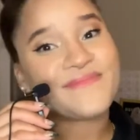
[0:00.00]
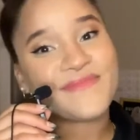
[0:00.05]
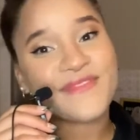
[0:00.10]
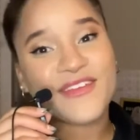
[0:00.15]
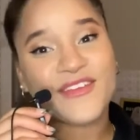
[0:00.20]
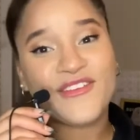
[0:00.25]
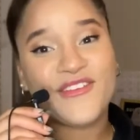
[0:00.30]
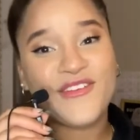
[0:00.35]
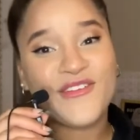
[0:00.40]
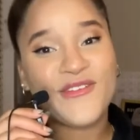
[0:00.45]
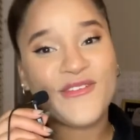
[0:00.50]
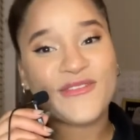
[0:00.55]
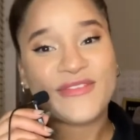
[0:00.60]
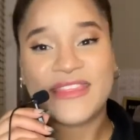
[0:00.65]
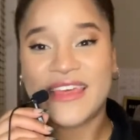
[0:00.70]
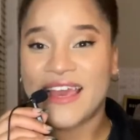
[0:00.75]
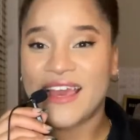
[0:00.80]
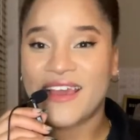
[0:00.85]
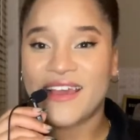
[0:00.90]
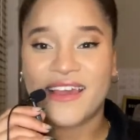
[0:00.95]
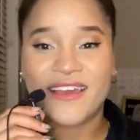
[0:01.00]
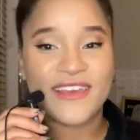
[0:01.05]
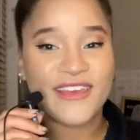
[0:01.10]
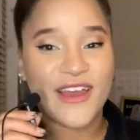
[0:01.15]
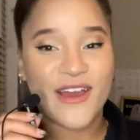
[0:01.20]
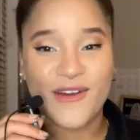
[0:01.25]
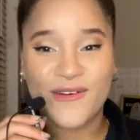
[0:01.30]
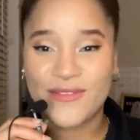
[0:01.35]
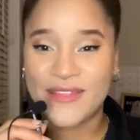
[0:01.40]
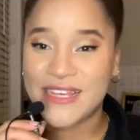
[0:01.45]
you think,
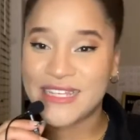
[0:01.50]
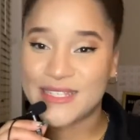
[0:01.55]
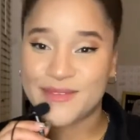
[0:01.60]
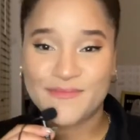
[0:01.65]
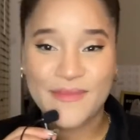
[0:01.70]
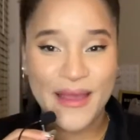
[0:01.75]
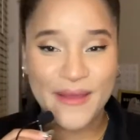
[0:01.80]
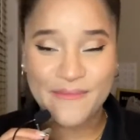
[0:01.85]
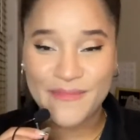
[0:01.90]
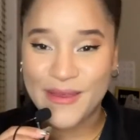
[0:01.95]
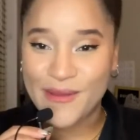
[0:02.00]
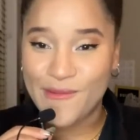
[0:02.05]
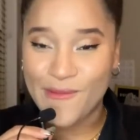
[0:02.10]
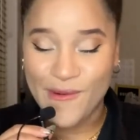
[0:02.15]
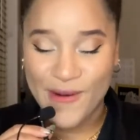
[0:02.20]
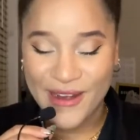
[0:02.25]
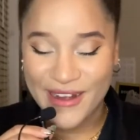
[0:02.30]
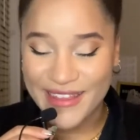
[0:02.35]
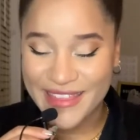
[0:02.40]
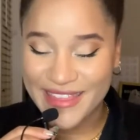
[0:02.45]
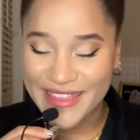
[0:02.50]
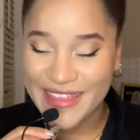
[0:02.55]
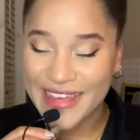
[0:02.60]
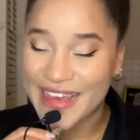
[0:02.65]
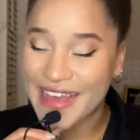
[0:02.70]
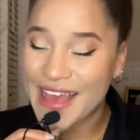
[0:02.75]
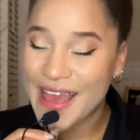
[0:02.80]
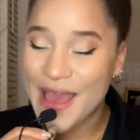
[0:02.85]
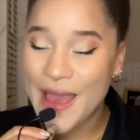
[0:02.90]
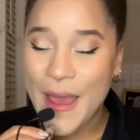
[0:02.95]
yo, this might be worth
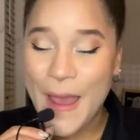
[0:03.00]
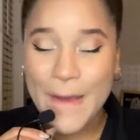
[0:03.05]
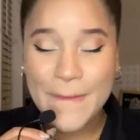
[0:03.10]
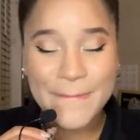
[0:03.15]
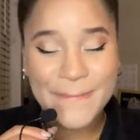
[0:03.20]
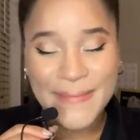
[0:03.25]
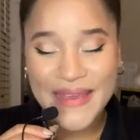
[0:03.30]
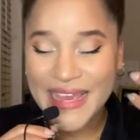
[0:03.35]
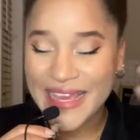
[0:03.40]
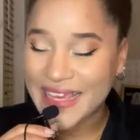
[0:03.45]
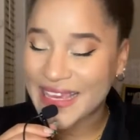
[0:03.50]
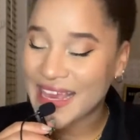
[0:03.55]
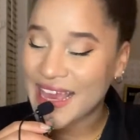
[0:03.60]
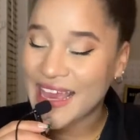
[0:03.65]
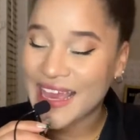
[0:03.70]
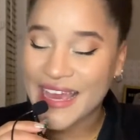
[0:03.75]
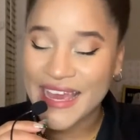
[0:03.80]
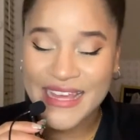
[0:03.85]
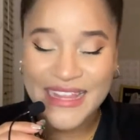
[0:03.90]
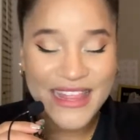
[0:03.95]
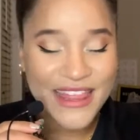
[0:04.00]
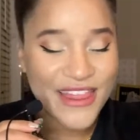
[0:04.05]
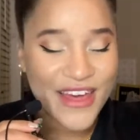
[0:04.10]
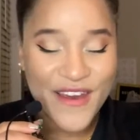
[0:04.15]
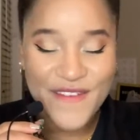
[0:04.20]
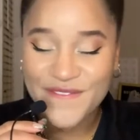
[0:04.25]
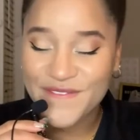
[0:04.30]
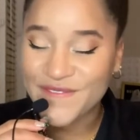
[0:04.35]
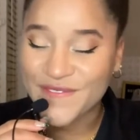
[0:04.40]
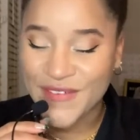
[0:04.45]
making it the
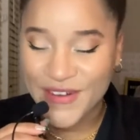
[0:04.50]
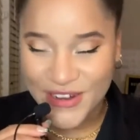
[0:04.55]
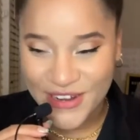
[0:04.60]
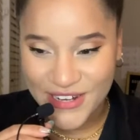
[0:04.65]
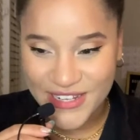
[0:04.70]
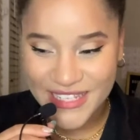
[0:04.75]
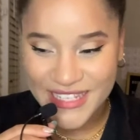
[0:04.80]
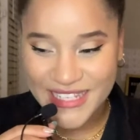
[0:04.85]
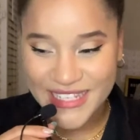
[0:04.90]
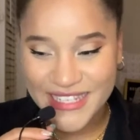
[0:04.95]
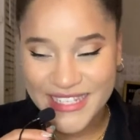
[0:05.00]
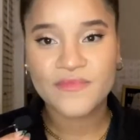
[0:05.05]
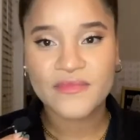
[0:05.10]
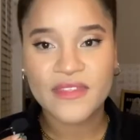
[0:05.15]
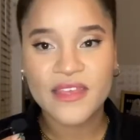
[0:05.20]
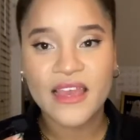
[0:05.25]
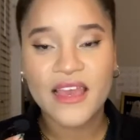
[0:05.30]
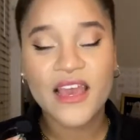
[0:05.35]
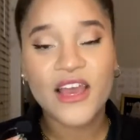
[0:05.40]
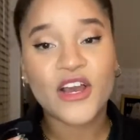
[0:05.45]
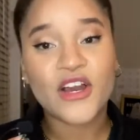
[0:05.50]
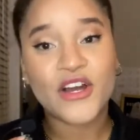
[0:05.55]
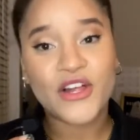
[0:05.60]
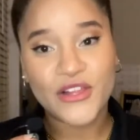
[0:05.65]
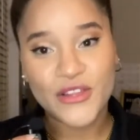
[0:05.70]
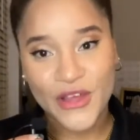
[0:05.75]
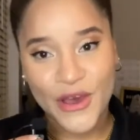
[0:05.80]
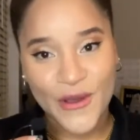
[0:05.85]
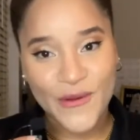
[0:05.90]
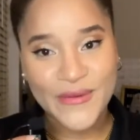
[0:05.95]
first.
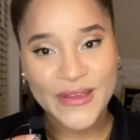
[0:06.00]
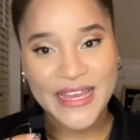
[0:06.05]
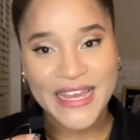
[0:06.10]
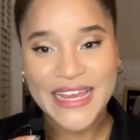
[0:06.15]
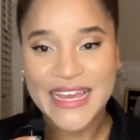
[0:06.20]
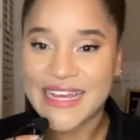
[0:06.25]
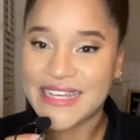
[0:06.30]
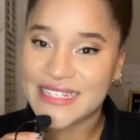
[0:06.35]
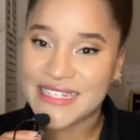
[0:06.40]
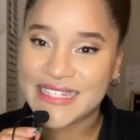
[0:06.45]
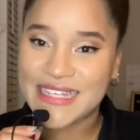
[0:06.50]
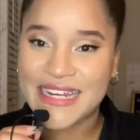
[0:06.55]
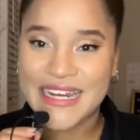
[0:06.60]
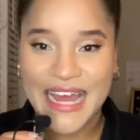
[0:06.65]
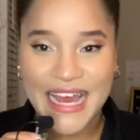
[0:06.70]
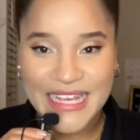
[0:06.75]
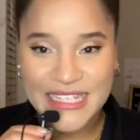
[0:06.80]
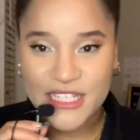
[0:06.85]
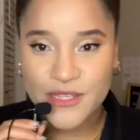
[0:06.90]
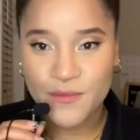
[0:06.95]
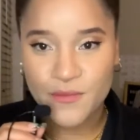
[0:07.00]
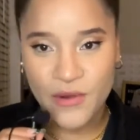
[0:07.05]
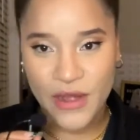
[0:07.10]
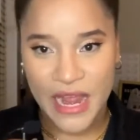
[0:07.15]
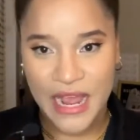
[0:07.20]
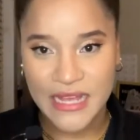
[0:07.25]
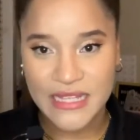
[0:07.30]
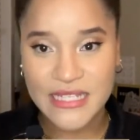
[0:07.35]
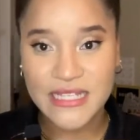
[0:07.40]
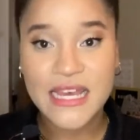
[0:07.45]
Chloe is the next
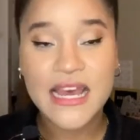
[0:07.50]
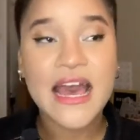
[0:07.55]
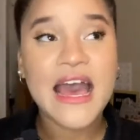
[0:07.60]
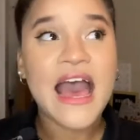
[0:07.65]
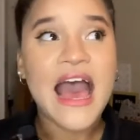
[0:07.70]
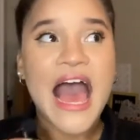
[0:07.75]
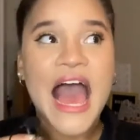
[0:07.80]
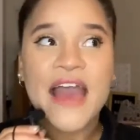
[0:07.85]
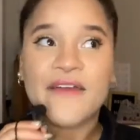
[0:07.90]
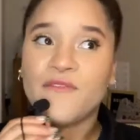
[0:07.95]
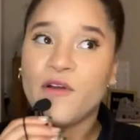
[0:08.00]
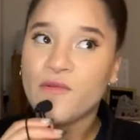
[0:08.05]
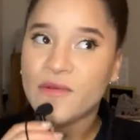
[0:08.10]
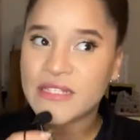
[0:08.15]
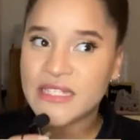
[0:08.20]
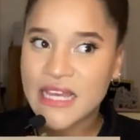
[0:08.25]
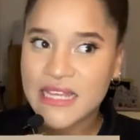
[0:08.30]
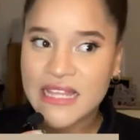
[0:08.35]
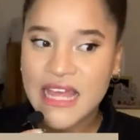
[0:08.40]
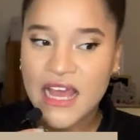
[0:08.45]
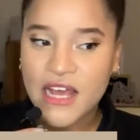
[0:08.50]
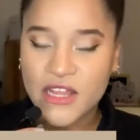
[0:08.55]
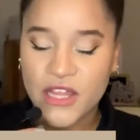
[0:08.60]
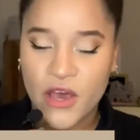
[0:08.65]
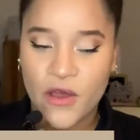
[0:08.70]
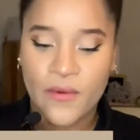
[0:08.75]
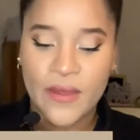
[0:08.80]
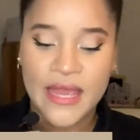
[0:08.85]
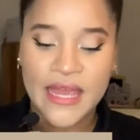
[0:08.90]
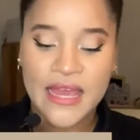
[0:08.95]
brand. I've always liked that
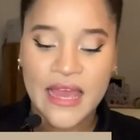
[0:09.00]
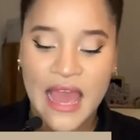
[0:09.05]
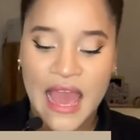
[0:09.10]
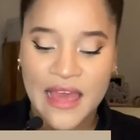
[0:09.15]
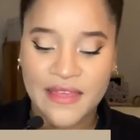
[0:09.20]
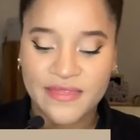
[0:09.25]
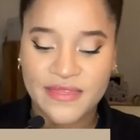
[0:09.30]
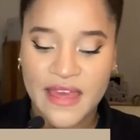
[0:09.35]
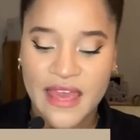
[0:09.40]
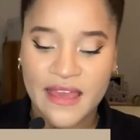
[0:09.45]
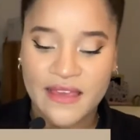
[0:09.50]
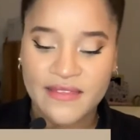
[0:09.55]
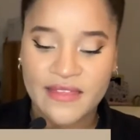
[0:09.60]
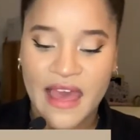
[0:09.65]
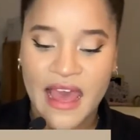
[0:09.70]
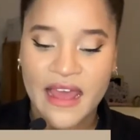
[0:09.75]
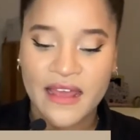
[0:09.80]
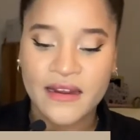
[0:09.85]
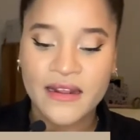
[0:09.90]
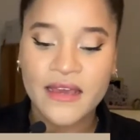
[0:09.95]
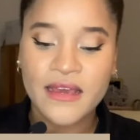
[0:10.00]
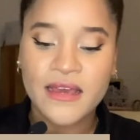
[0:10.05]
Chloe. I think that